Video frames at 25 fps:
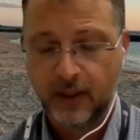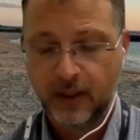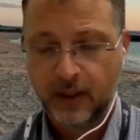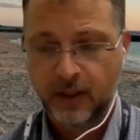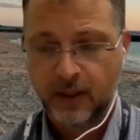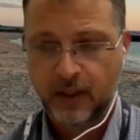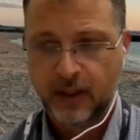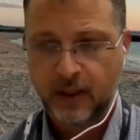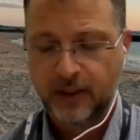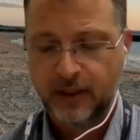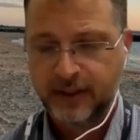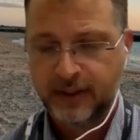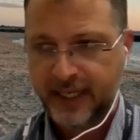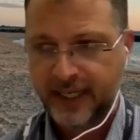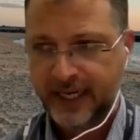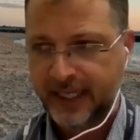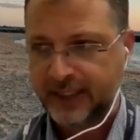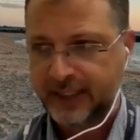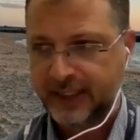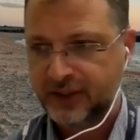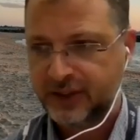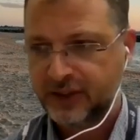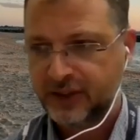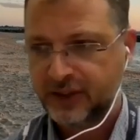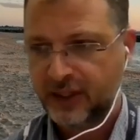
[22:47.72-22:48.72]
Wow.
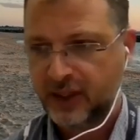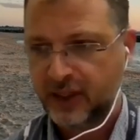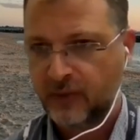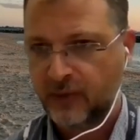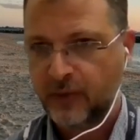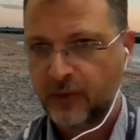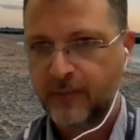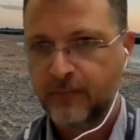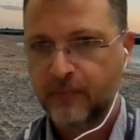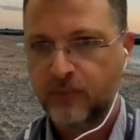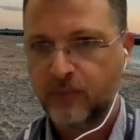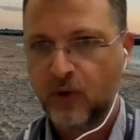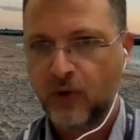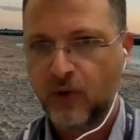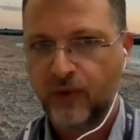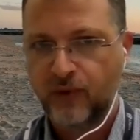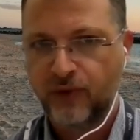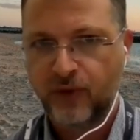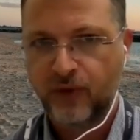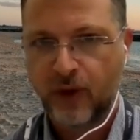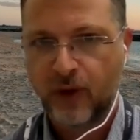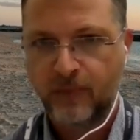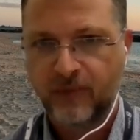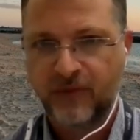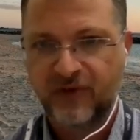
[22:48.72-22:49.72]
That we move
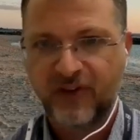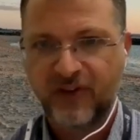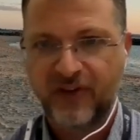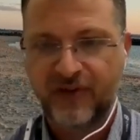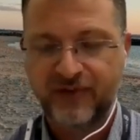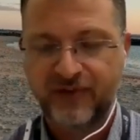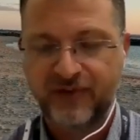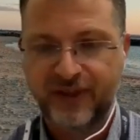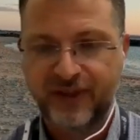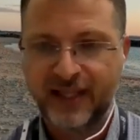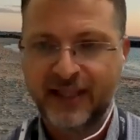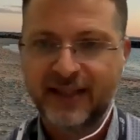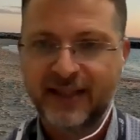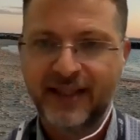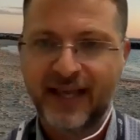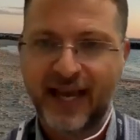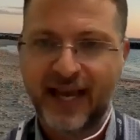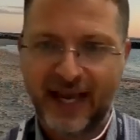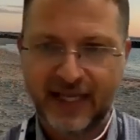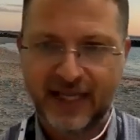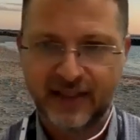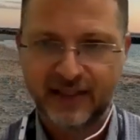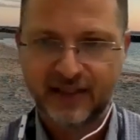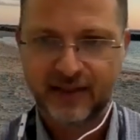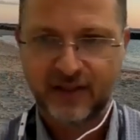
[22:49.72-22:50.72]
from 15
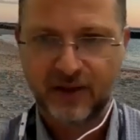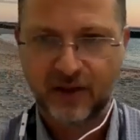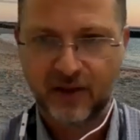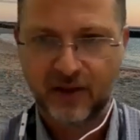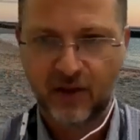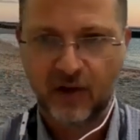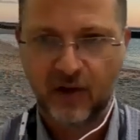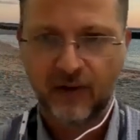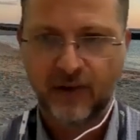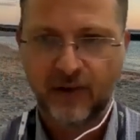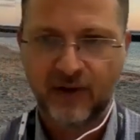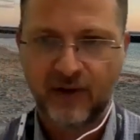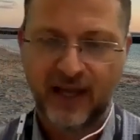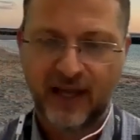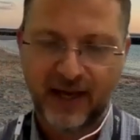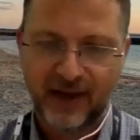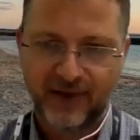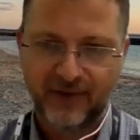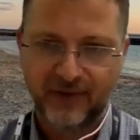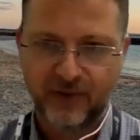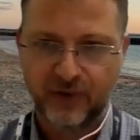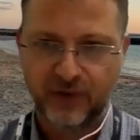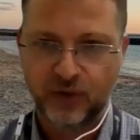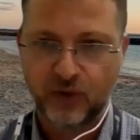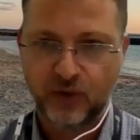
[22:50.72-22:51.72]
days of
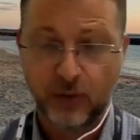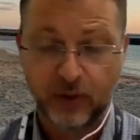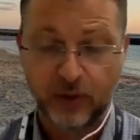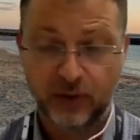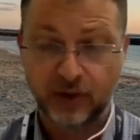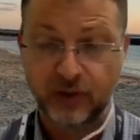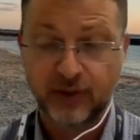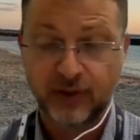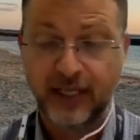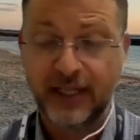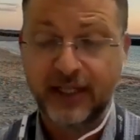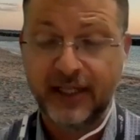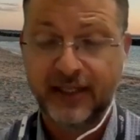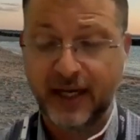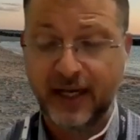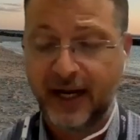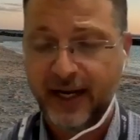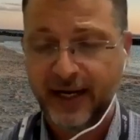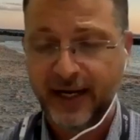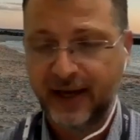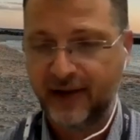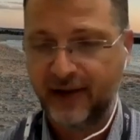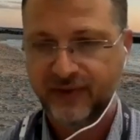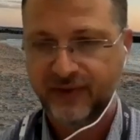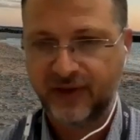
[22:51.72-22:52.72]
life with tumor, so they
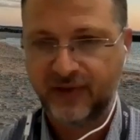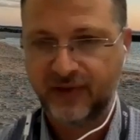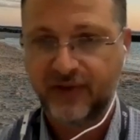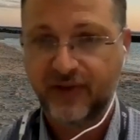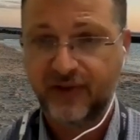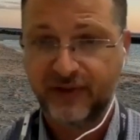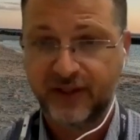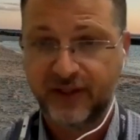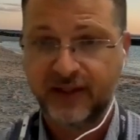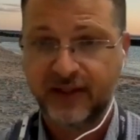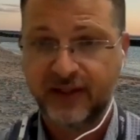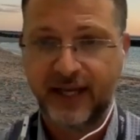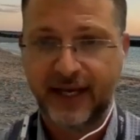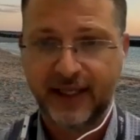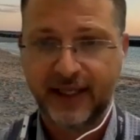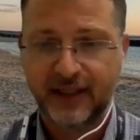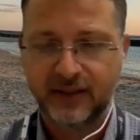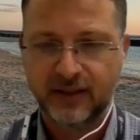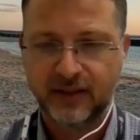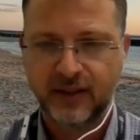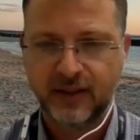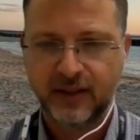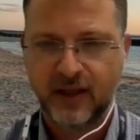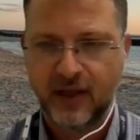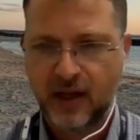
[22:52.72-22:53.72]
die after 15 days.